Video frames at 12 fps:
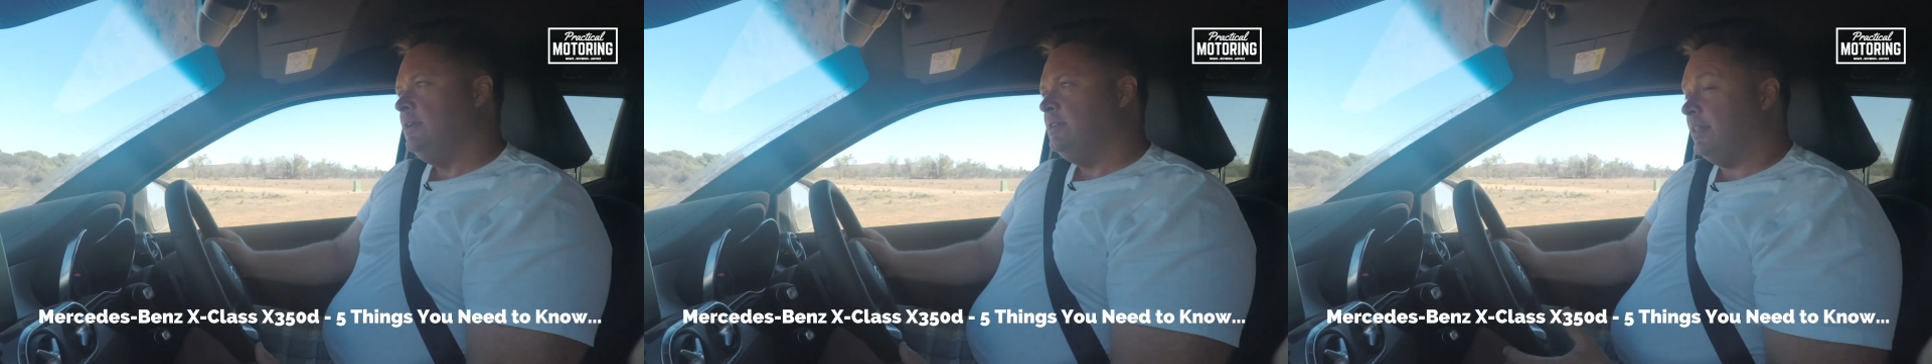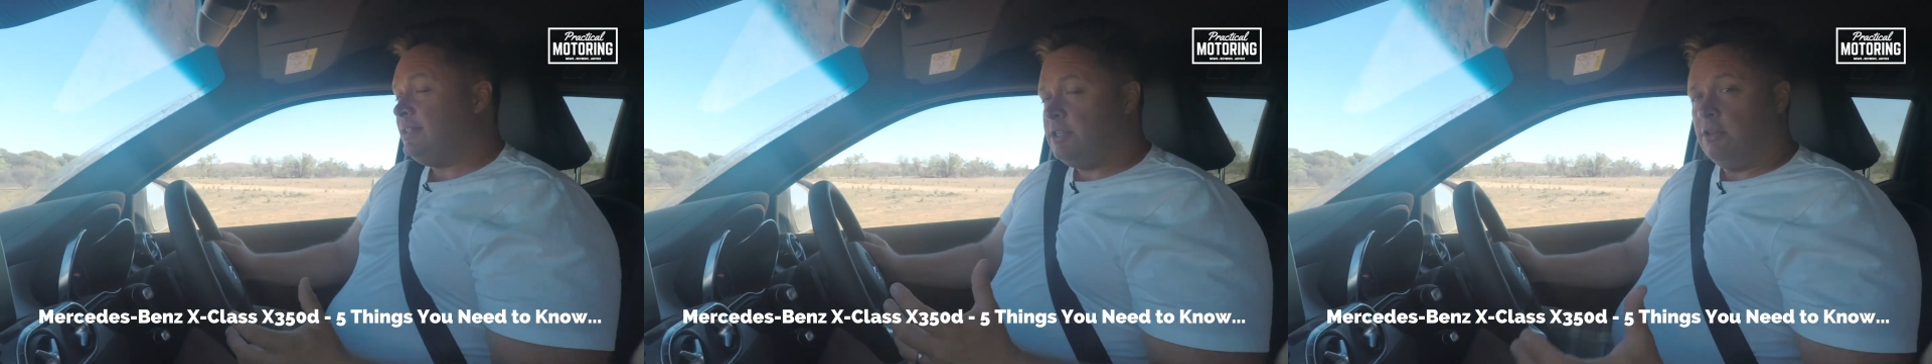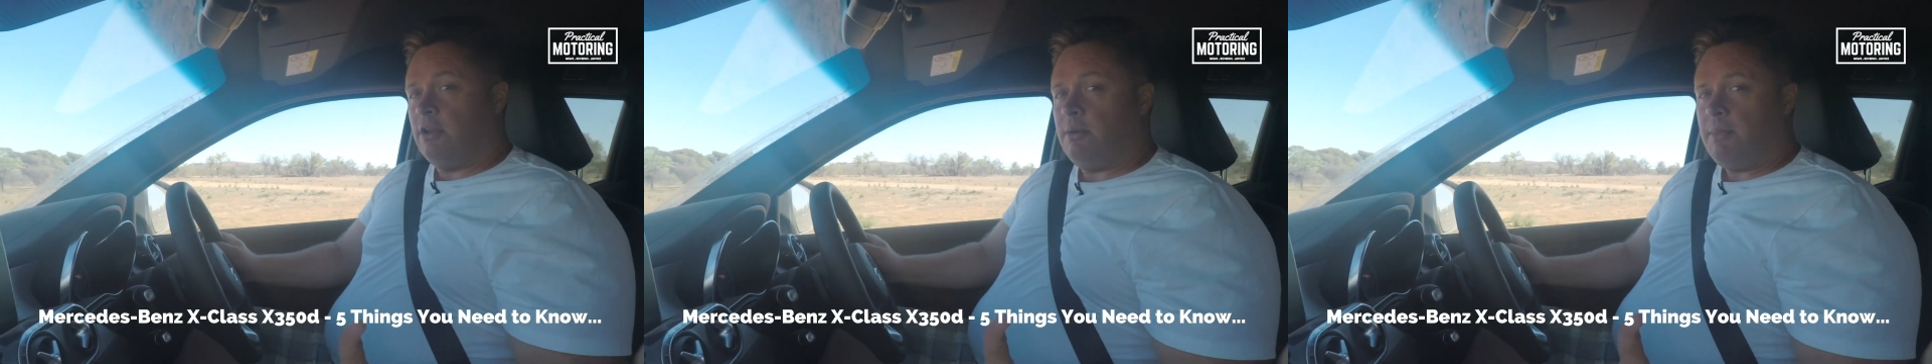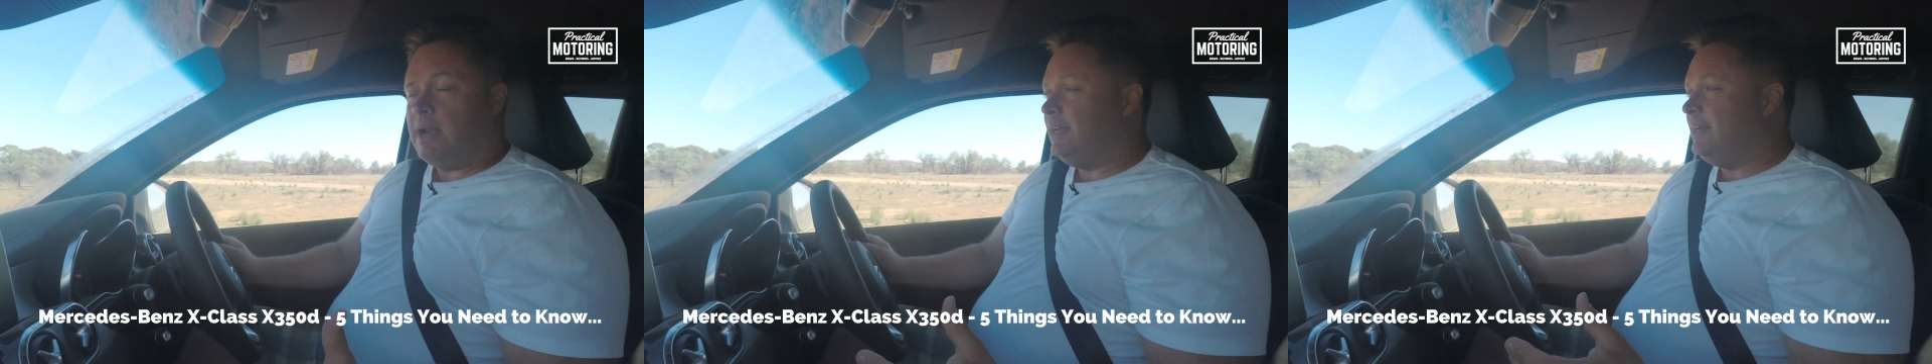So that's a lot of
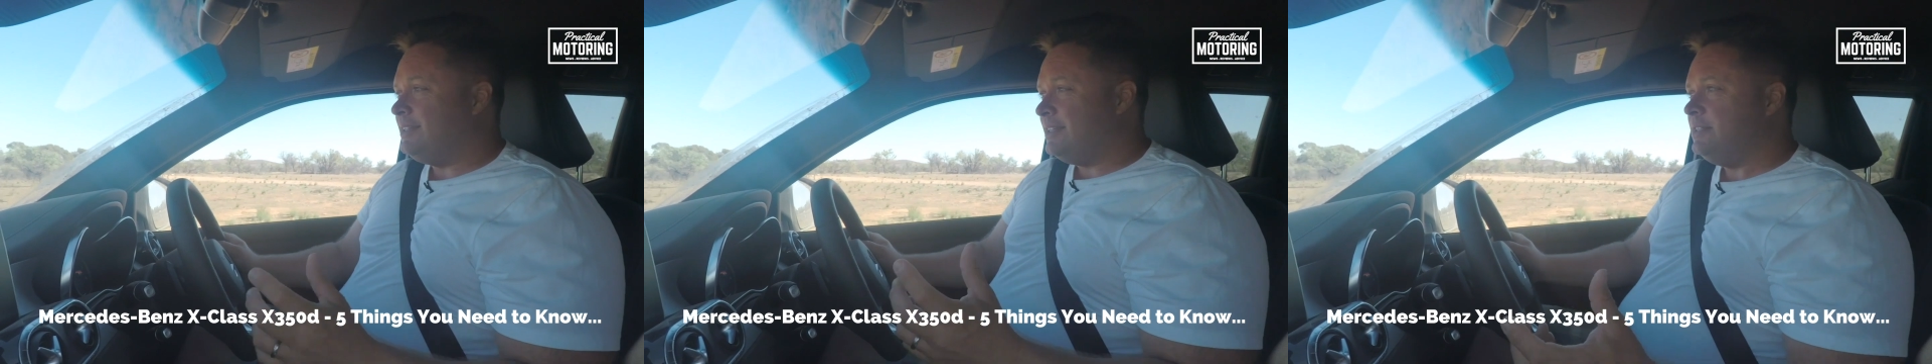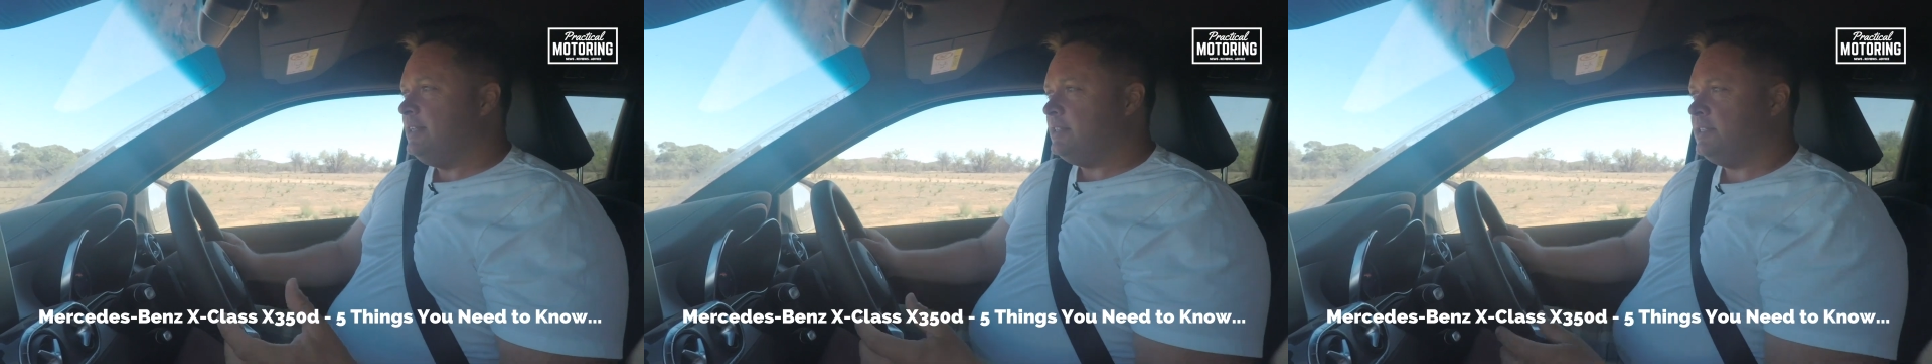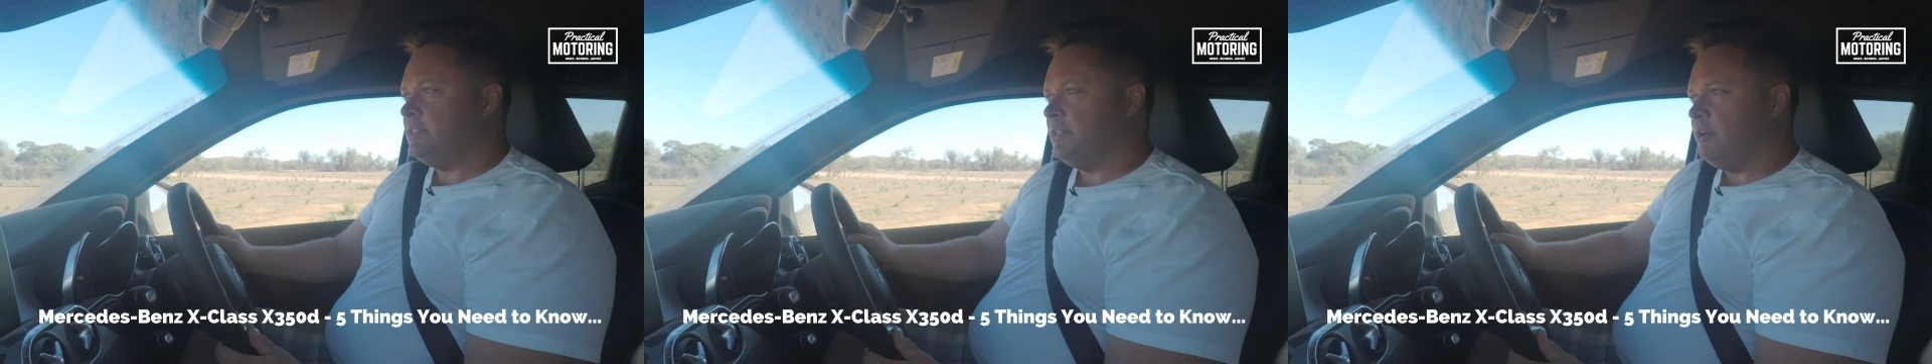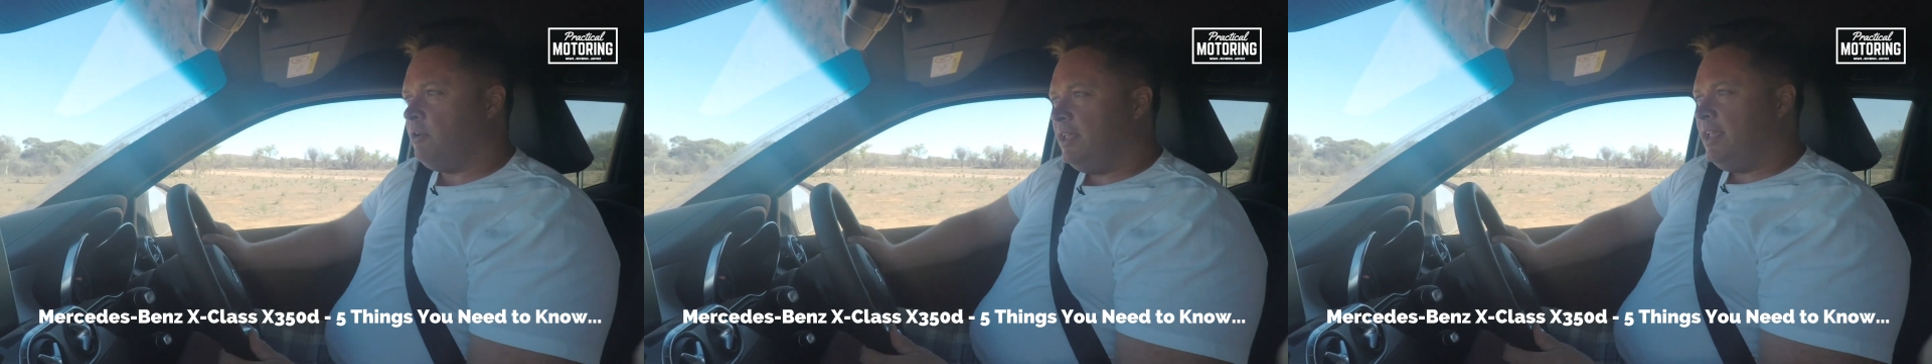money, and it doesn't
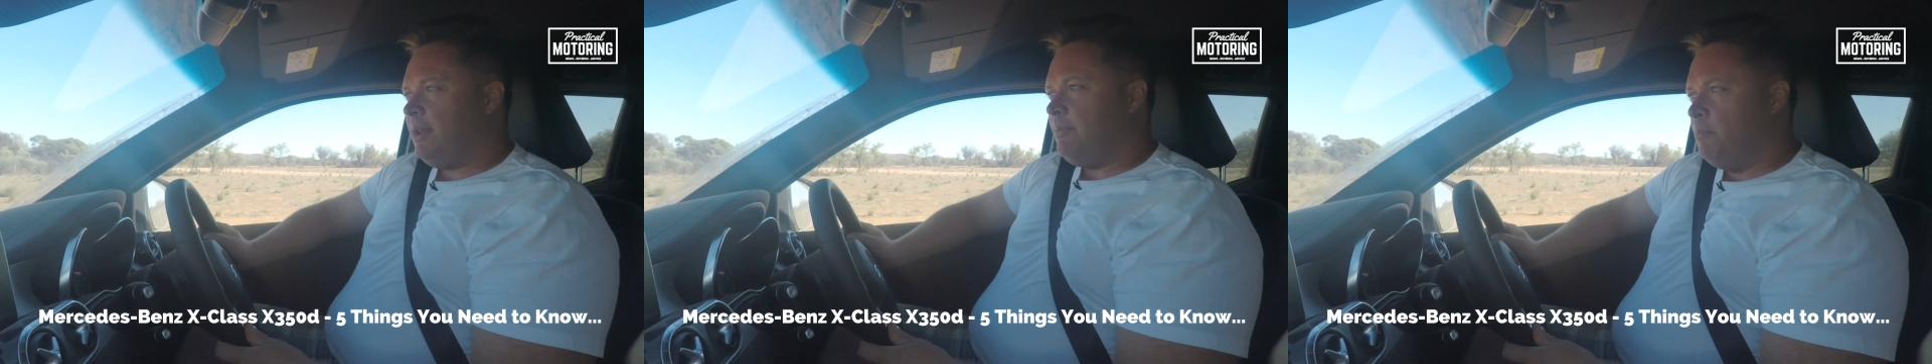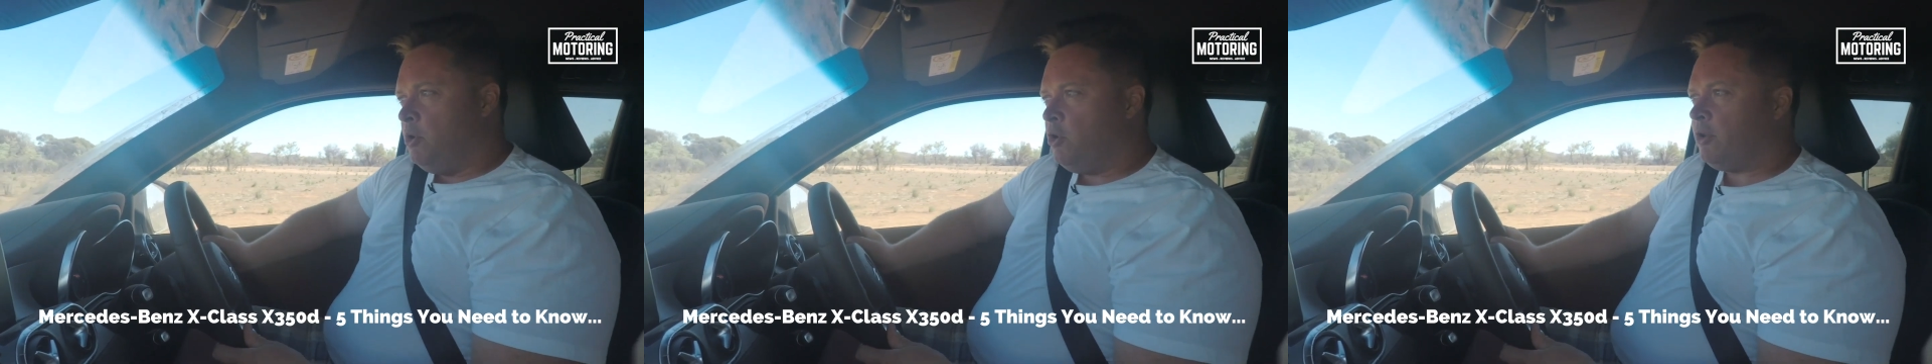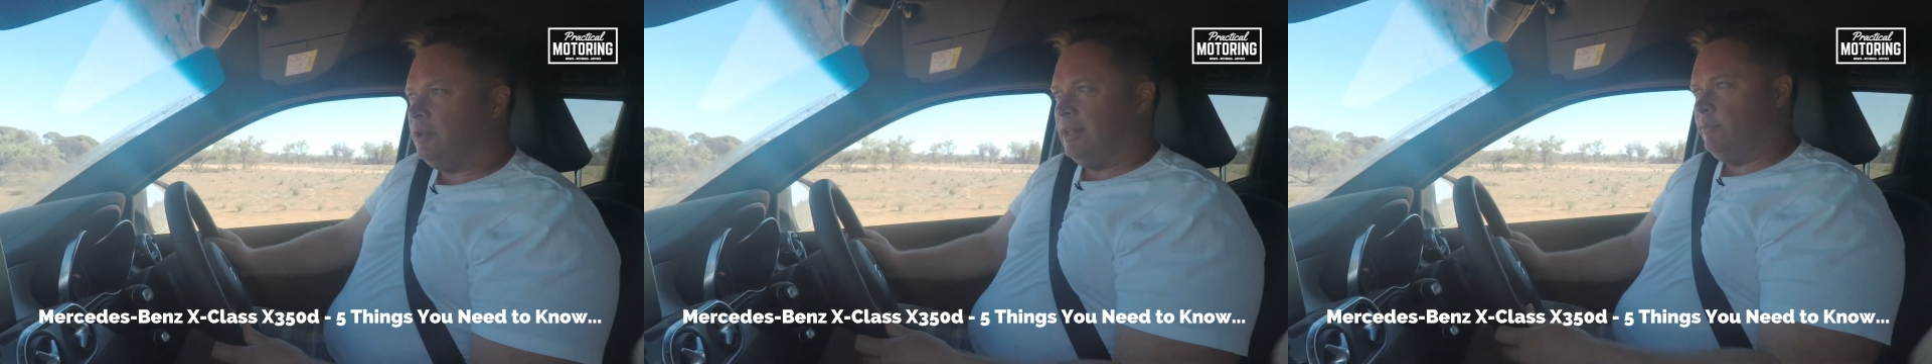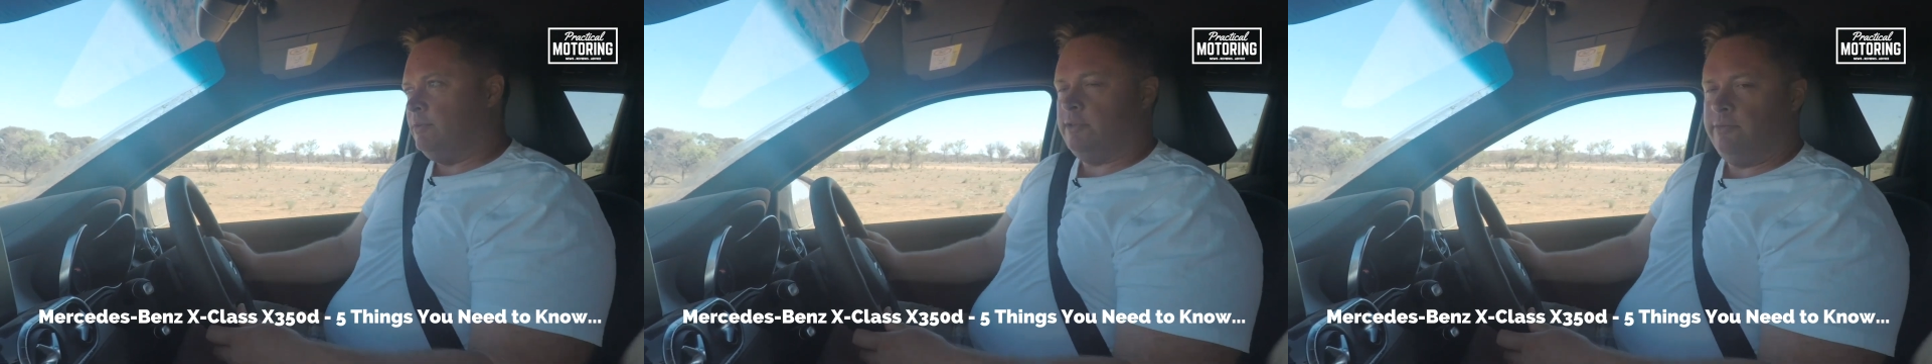necessarily get Merc
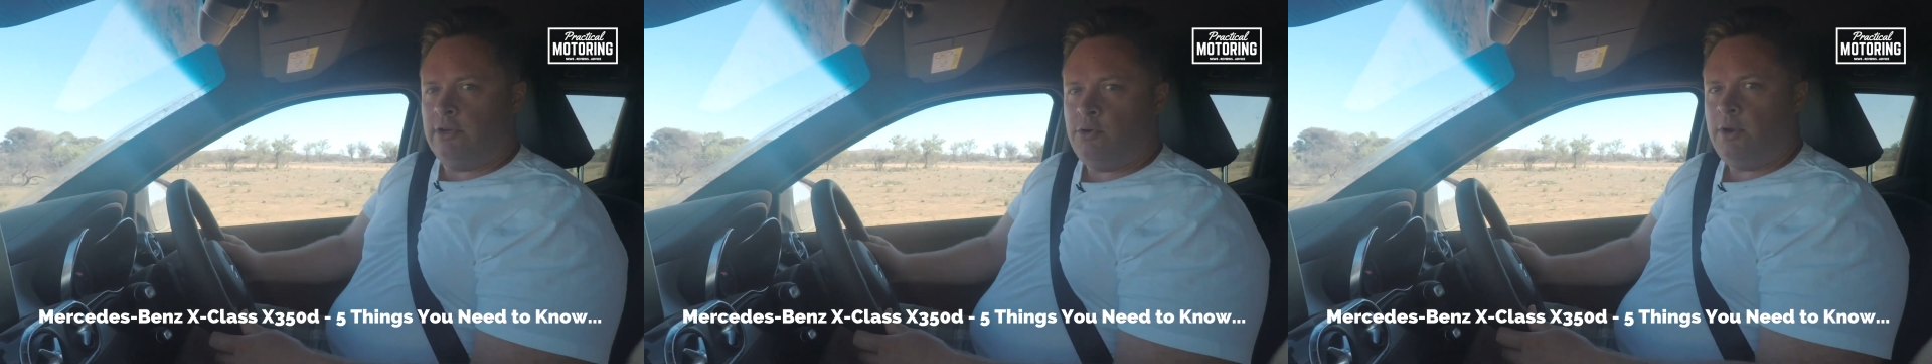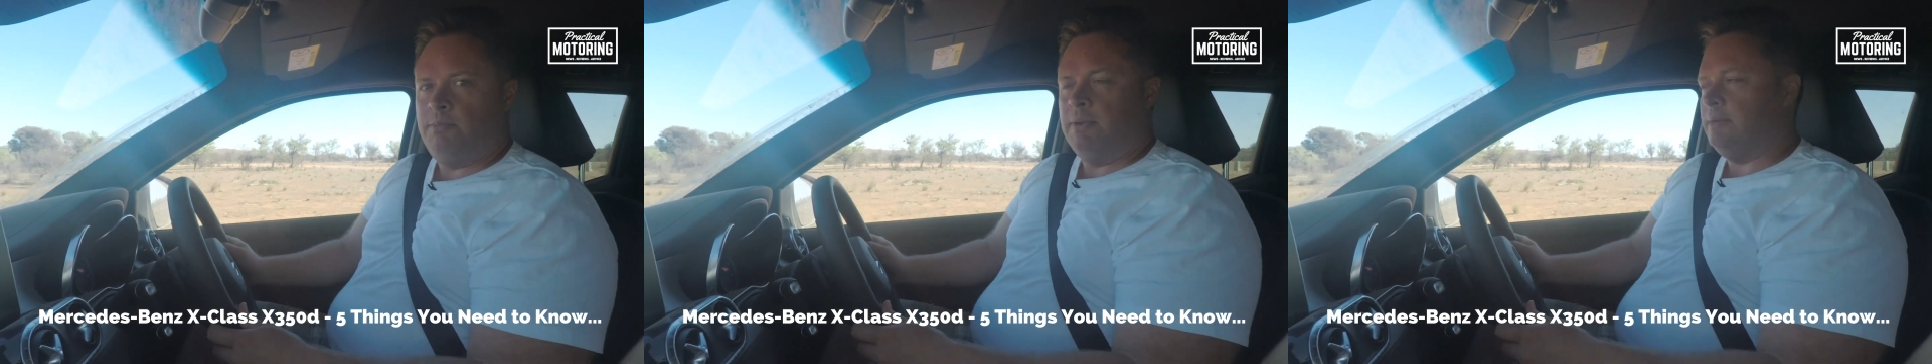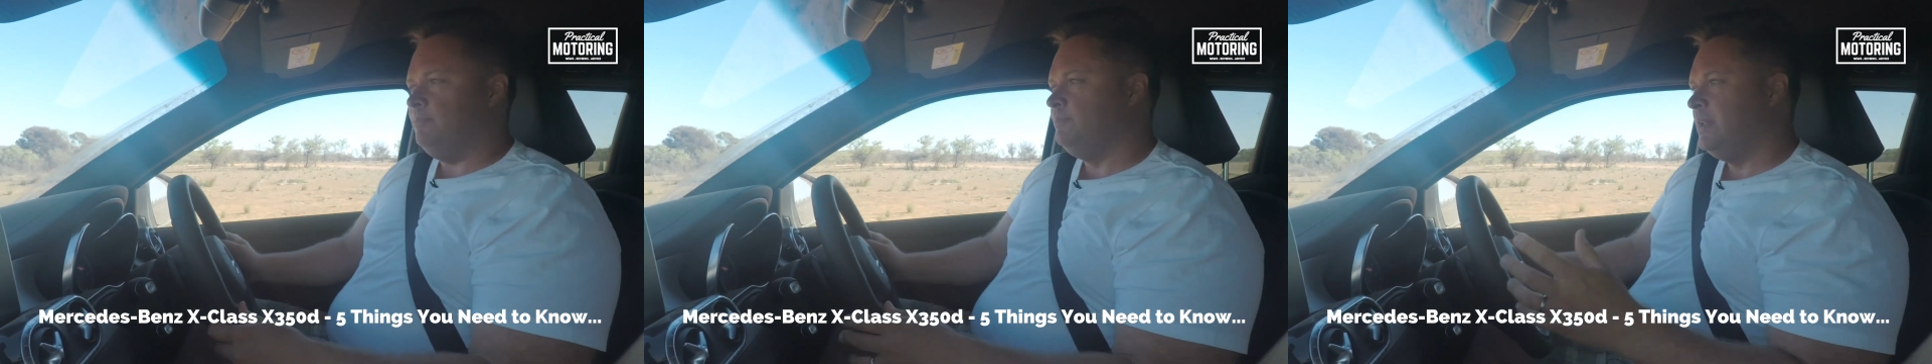levels of equipment.